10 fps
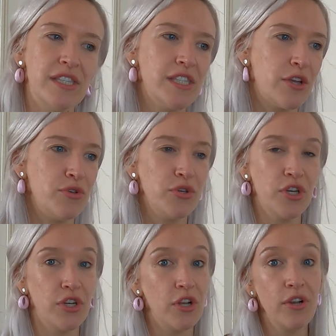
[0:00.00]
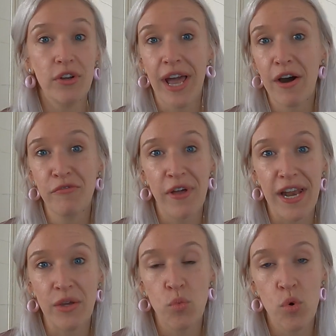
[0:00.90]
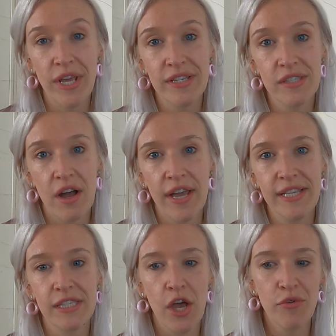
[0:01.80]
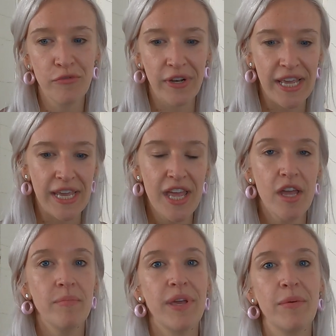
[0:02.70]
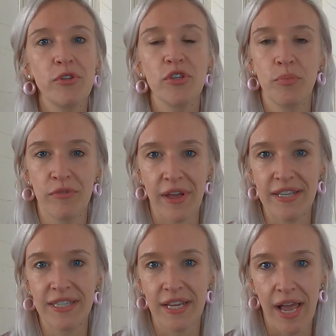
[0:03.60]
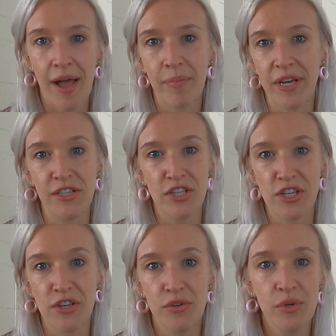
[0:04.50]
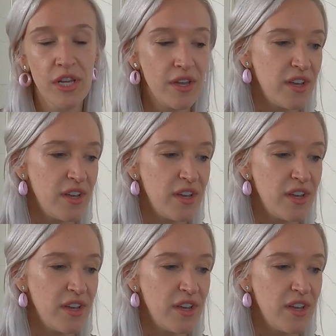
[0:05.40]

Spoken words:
and so you can look out for any warning signs, hopefully be able to prevent it happening to you.